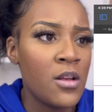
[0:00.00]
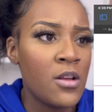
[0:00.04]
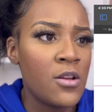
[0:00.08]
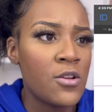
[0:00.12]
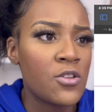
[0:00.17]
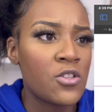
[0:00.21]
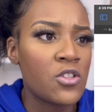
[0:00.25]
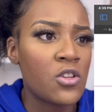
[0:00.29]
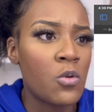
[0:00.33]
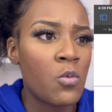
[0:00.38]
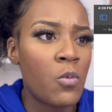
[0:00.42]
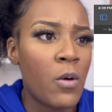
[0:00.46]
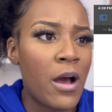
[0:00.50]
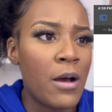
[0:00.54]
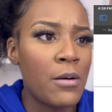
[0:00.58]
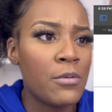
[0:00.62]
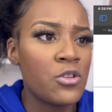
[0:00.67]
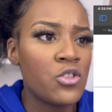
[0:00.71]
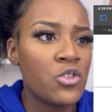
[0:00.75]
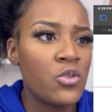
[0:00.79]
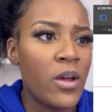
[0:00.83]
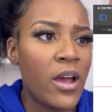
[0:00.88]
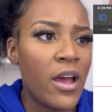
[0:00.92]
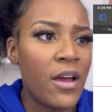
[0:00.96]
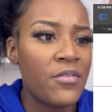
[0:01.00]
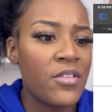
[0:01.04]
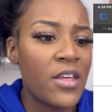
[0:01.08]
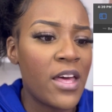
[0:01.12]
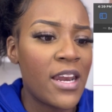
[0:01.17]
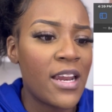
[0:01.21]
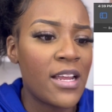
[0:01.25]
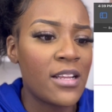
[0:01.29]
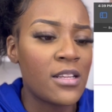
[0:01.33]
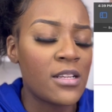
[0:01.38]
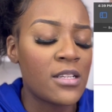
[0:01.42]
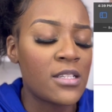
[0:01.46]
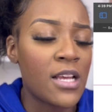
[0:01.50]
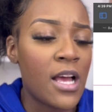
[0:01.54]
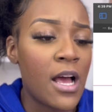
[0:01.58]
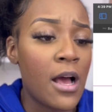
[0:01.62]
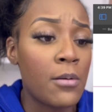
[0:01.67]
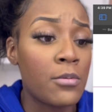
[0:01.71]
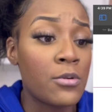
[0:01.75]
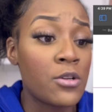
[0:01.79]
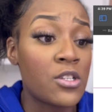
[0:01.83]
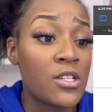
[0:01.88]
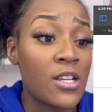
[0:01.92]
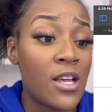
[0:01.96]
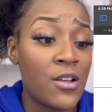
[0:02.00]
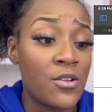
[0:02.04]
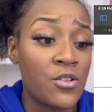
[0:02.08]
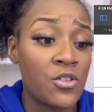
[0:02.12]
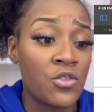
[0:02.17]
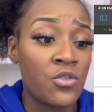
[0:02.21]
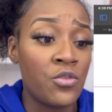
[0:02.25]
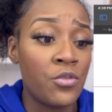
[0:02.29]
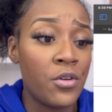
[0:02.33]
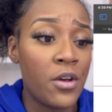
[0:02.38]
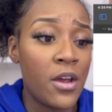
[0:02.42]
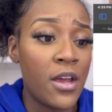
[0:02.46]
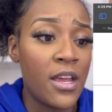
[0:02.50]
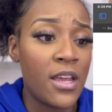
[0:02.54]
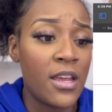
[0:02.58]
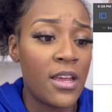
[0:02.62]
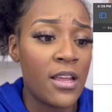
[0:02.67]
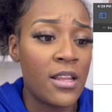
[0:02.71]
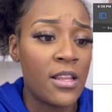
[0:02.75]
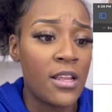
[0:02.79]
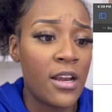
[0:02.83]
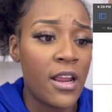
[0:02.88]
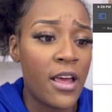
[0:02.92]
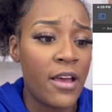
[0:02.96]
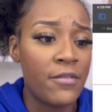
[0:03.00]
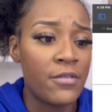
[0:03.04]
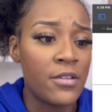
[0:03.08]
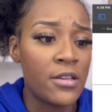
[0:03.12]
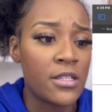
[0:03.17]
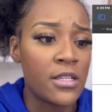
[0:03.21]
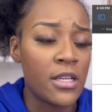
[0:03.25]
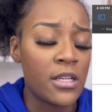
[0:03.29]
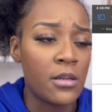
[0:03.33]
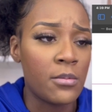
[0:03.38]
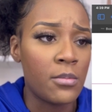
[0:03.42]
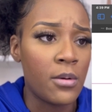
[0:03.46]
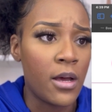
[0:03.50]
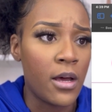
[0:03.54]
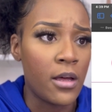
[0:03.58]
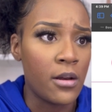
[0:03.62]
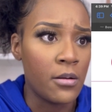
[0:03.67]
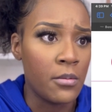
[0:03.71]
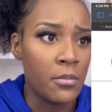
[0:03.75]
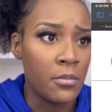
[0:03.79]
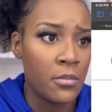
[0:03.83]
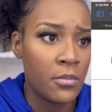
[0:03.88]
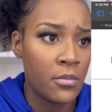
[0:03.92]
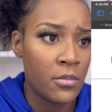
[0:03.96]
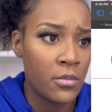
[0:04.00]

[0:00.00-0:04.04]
So why would you have that at the top, which sounds great, and then have this at the bottom?